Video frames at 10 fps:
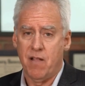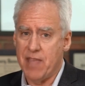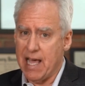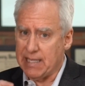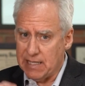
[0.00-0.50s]

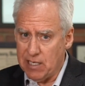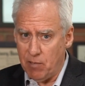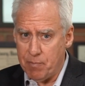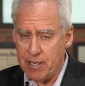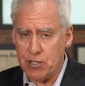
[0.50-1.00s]
That little
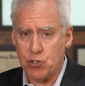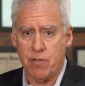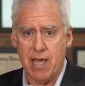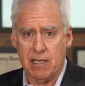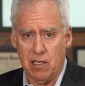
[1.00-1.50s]
pinch or
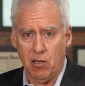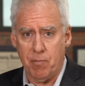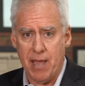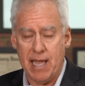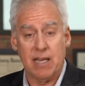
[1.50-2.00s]
that little
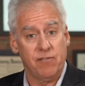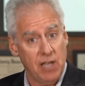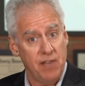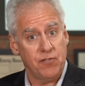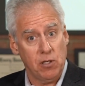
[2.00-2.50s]
pain, if
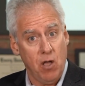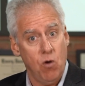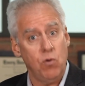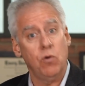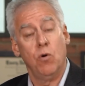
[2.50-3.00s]
left
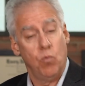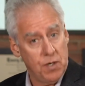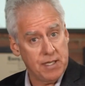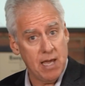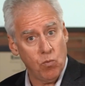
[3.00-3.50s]
alone,
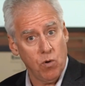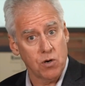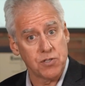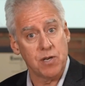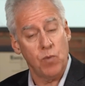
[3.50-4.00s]
would get
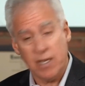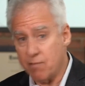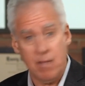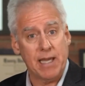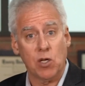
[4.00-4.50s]
worse, and we
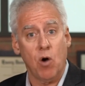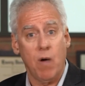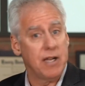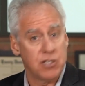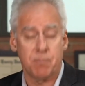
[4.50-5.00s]
can make it go
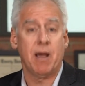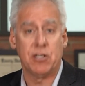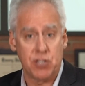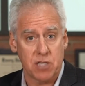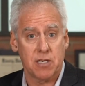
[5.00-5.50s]
away just by
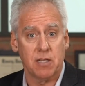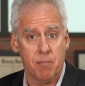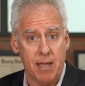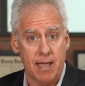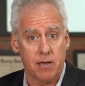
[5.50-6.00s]
adjusting the
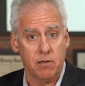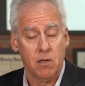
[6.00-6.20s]
band.